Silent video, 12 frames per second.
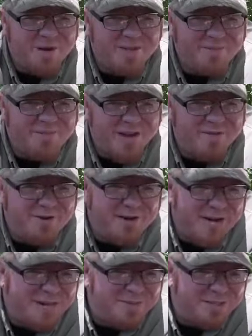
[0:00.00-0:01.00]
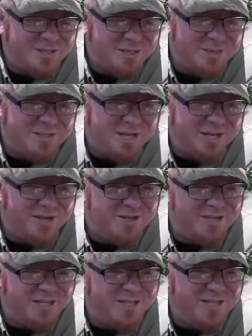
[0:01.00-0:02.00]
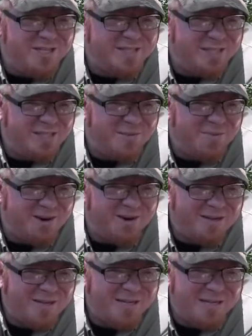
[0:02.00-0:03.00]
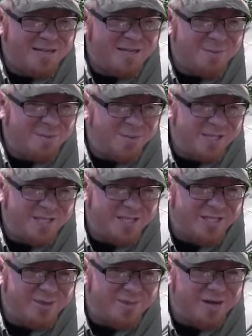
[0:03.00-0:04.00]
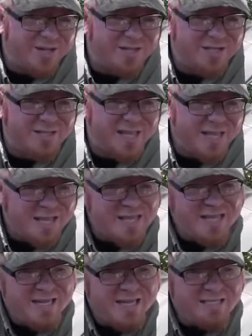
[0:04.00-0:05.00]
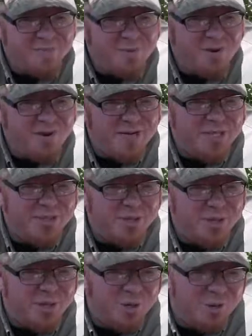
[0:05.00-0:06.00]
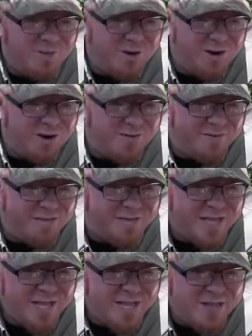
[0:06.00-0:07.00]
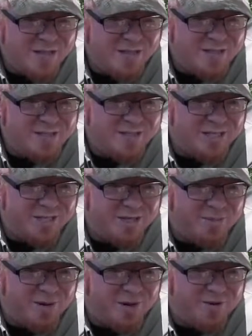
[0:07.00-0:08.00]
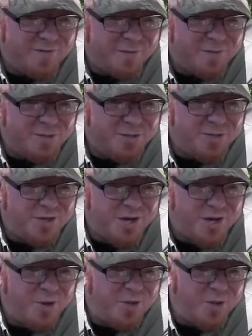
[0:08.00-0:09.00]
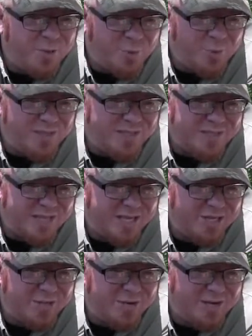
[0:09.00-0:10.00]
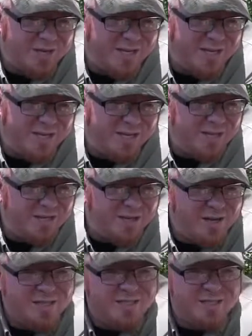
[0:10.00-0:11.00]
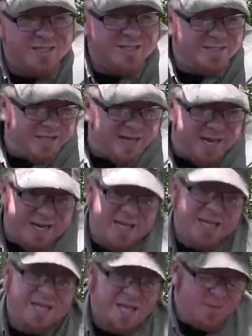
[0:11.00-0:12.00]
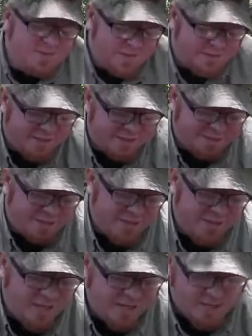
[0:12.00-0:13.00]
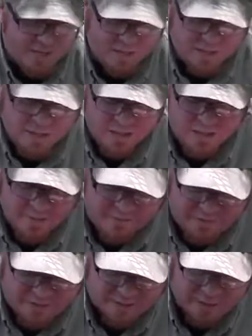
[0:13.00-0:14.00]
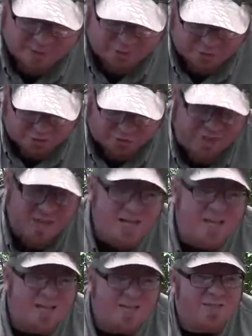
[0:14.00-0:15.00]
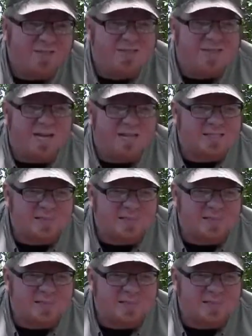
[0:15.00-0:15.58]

of my favorite absolute tinders is cedar bark. We teach it regularly. It's important that you don't over harvest the cedar bark from the tree, or you risk injuring it and causing it to die. But simply find you a tree that's got